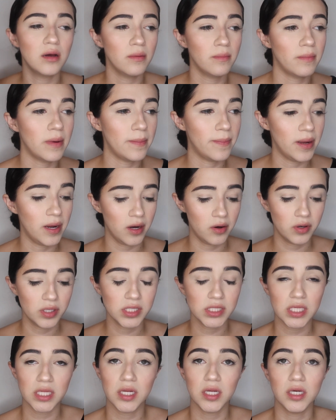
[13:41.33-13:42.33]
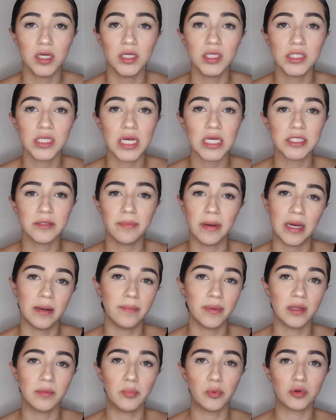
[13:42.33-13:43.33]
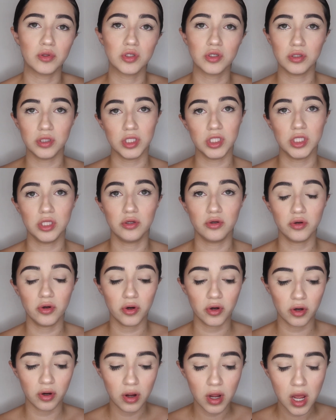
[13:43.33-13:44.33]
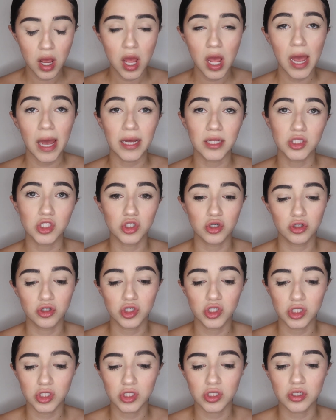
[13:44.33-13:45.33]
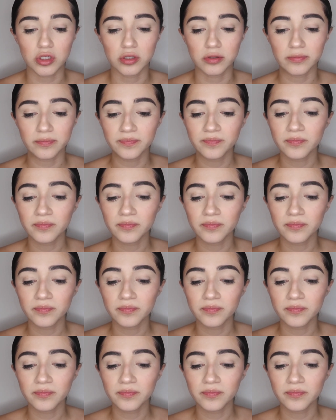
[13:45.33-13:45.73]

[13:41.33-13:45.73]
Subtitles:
my parents and us as bad people to this little girl and to her sister.